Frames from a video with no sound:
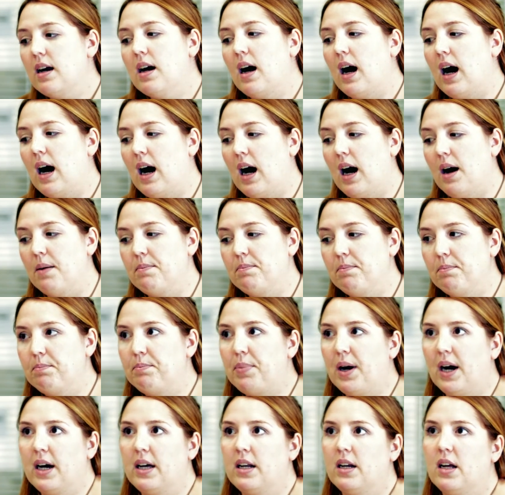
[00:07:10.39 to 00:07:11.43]

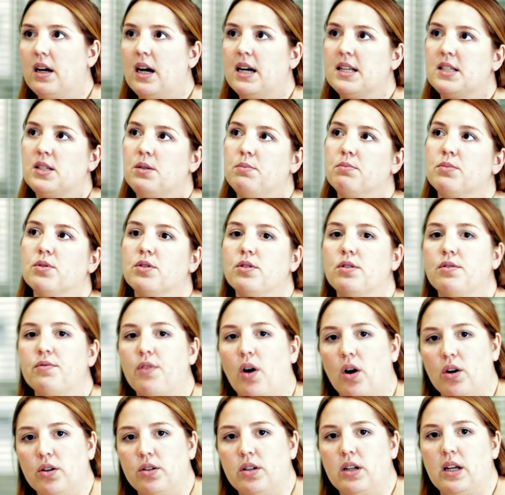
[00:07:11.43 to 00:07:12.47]
but as you move
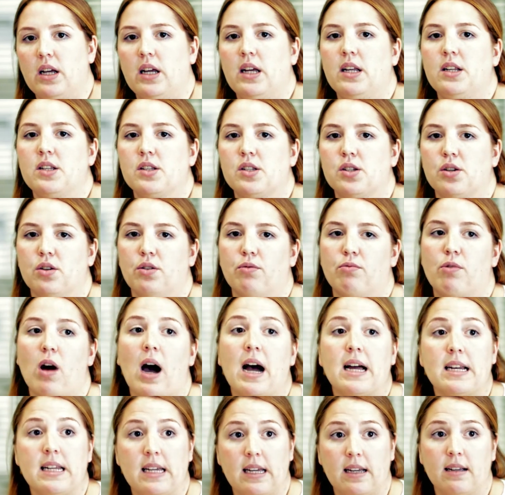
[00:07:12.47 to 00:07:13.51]
on into
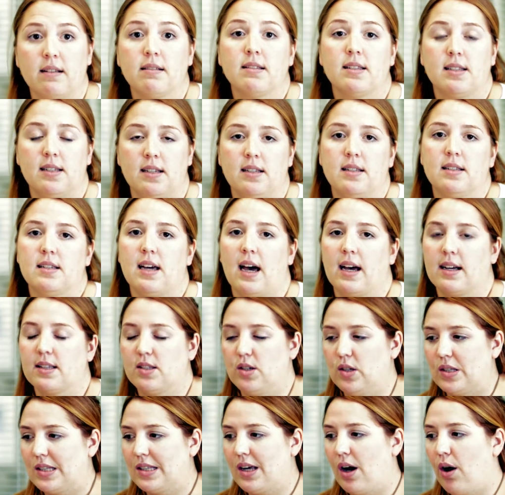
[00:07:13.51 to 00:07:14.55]
writing syntax
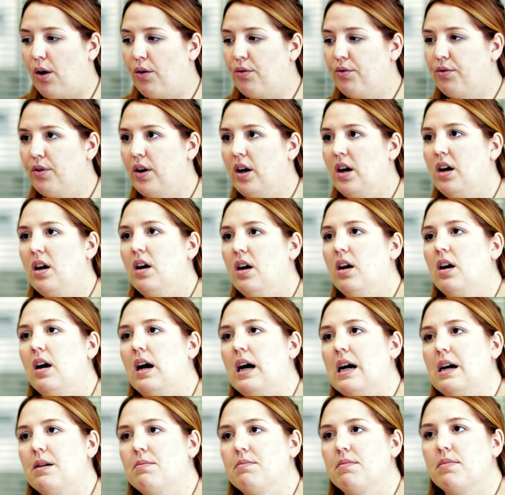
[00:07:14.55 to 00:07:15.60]
yourself,
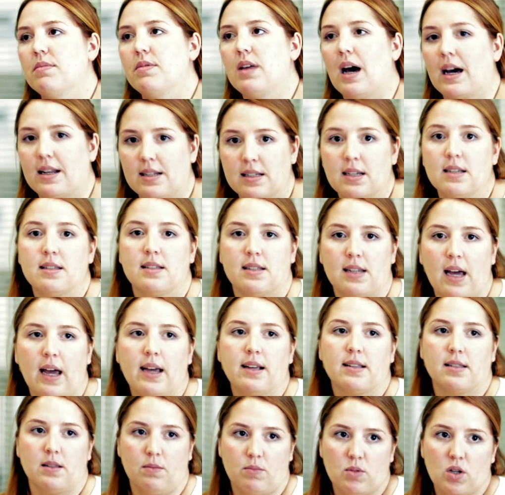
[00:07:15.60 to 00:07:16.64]
that does take
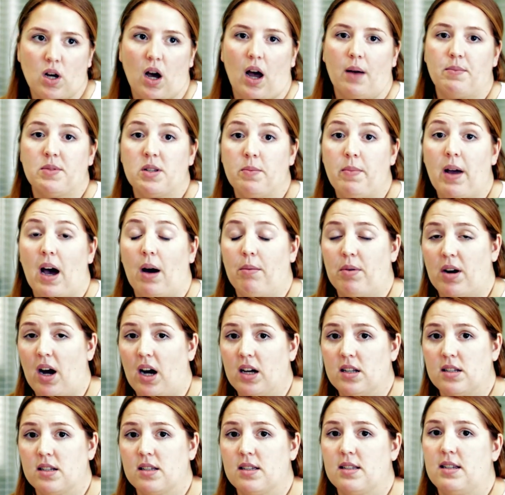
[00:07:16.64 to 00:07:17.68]
some time to be able to
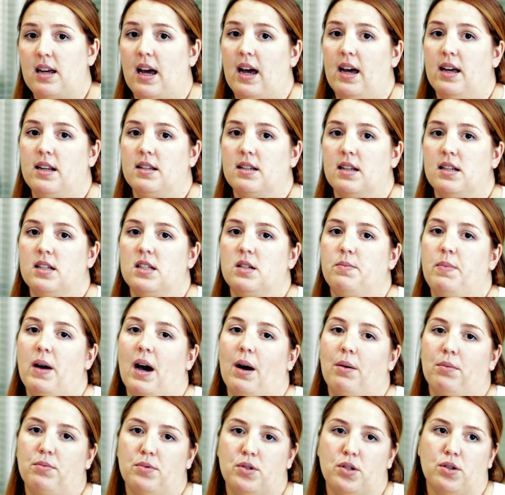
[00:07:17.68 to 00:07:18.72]
understand and to be
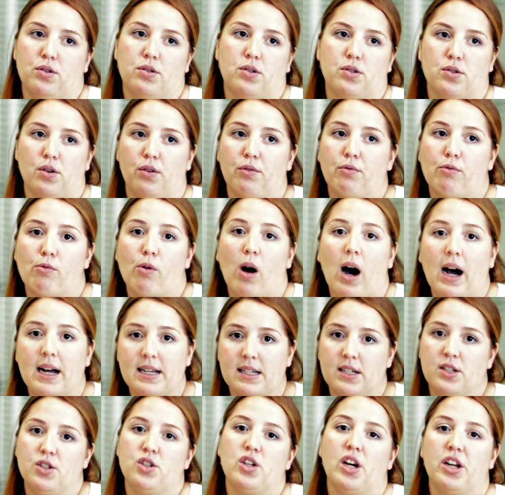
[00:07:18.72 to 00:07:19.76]
able to sort of write
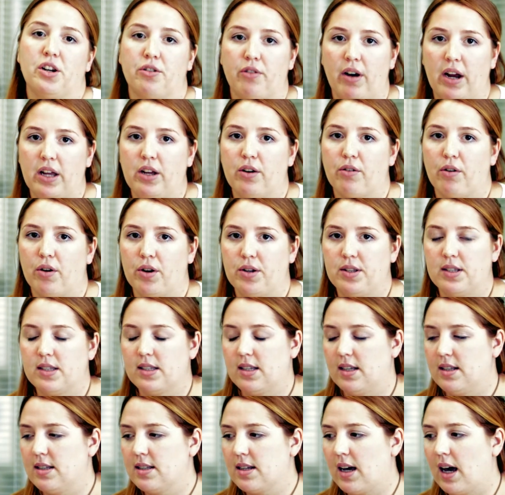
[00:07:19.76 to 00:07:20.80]
and generate your own
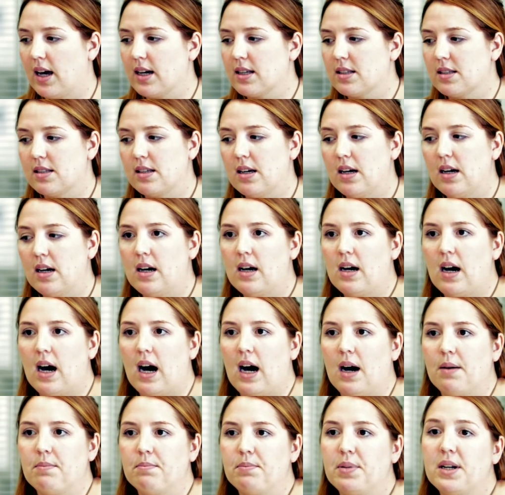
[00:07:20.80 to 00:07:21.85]
syntax.
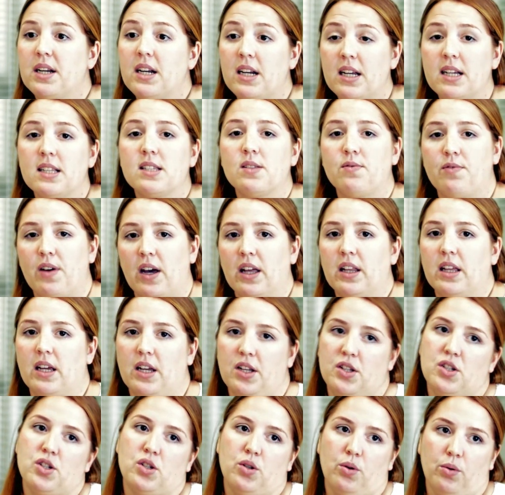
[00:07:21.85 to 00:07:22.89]
But it is fairly
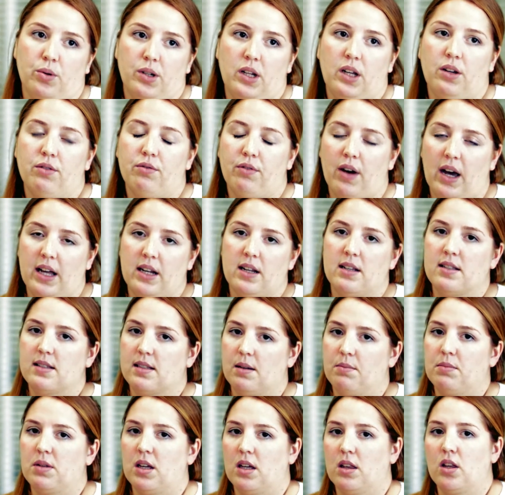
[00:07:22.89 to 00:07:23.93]
intuitive, and it's
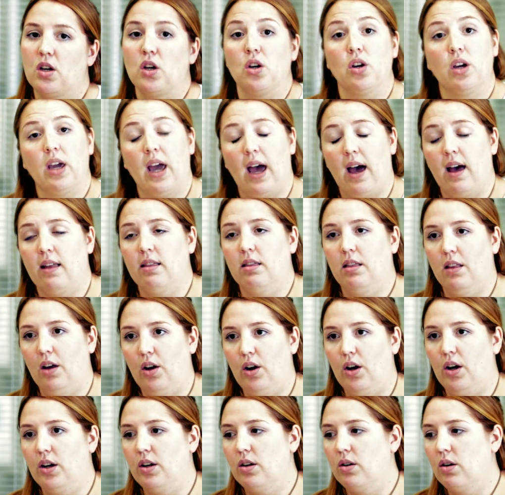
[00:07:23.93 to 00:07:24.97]
something that you can
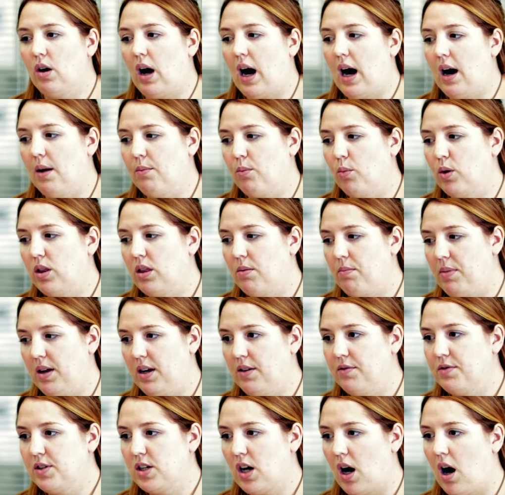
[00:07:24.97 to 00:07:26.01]
learn with a bit
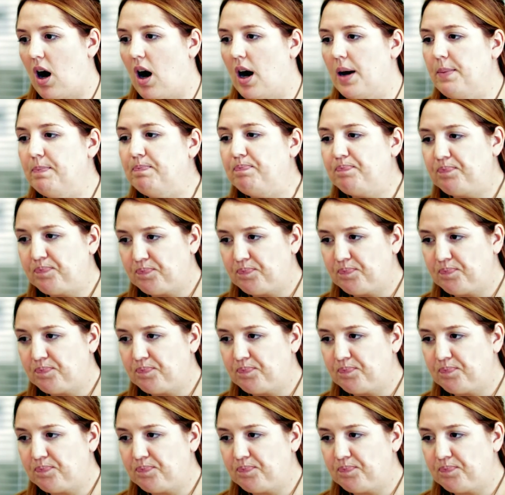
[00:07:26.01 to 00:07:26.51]
of time.